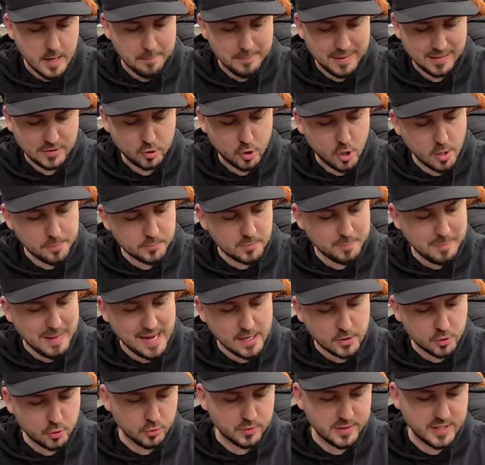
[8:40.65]
But come
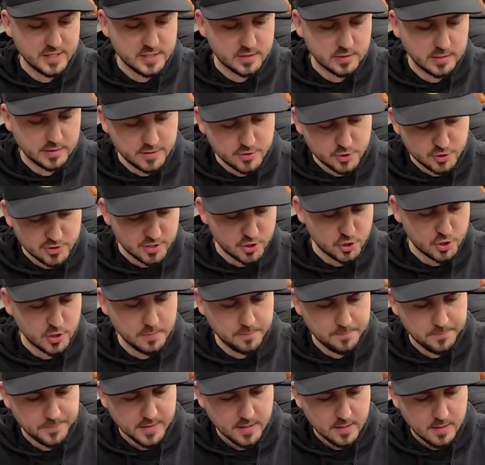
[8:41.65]
back to this decision.